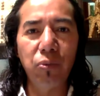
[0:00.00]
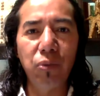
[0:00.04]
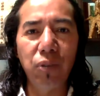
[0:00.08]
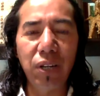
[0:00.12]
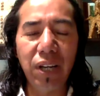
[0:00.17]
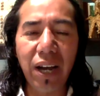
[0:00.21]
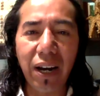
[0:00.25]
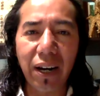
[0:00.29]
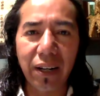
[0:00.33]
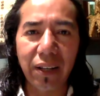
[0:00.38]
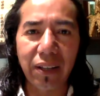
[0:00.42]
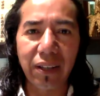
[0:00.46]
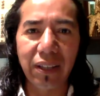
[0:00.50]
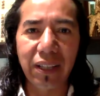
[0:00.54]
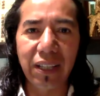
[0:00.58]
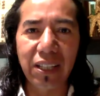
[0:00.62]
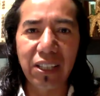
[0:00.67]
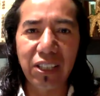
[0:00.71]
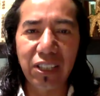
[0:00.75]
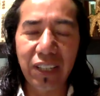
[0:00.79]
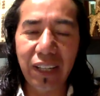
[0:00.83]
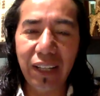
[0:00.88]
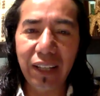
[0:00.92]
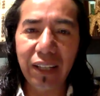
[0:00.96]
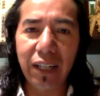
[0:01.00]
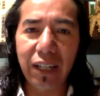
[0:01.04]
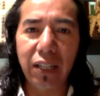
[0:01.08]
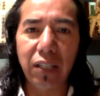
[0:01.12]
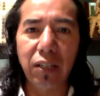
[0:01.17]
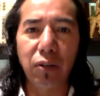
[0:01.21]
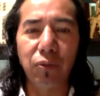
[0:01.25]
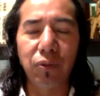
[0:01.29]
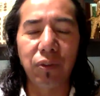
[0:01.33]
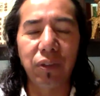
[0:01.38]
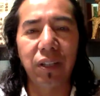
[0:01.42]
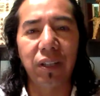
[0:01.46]
we are the children
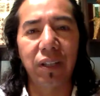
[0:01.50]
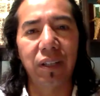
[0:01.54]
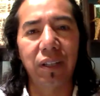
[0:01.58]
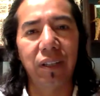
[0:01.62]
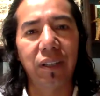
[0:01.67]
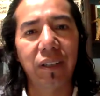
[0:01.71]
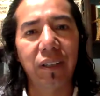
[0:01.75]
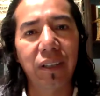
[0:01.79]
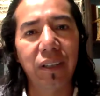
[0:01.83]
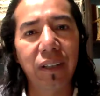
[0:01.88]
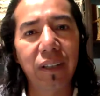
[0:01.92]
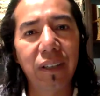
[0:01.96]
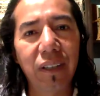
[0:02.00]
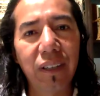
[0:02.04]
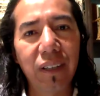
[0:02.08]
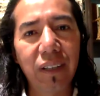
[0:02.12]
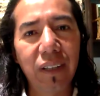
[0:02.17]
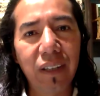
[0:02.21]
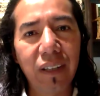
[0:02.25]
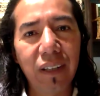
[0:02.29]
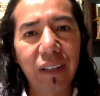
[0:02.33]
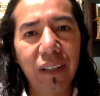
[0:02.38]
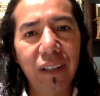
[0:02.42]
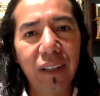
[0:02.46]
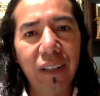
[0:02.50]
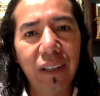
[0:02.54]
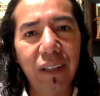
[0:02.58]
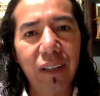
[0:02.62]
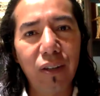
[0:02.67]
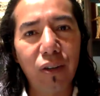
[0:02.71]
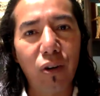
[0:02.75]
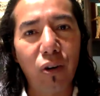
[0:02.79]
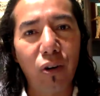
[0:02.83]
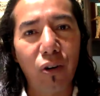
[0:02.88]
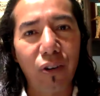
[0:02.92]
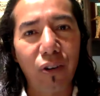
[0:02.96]
of the
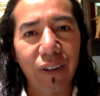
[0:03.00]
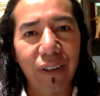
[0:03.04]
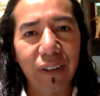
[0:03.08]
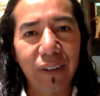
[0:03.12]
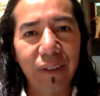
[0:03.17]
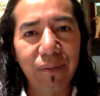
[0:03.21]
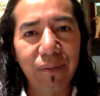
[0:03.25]
corn.